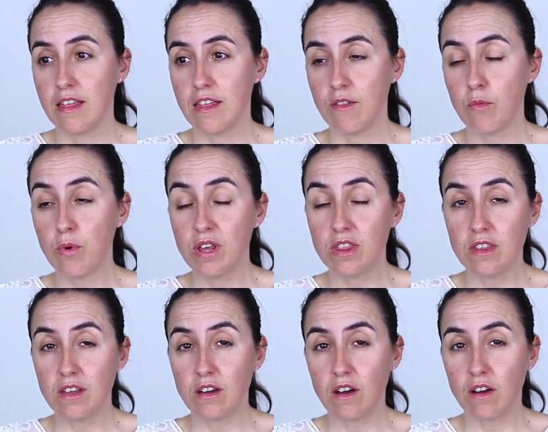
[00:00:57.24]

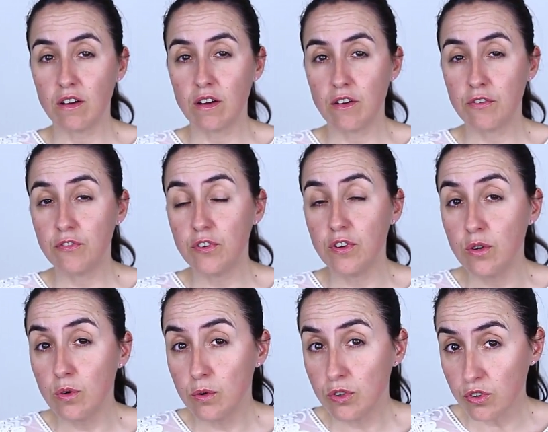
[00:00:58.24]
With a
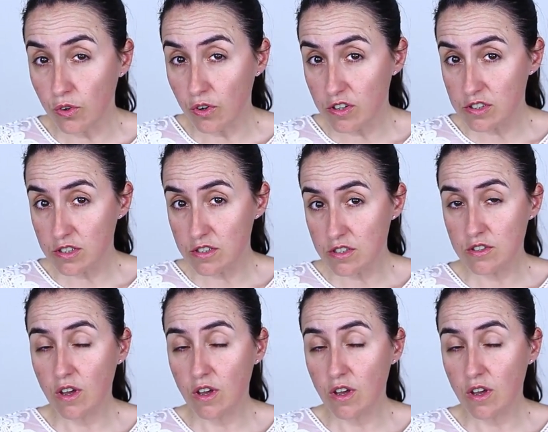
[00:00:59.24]
few sources you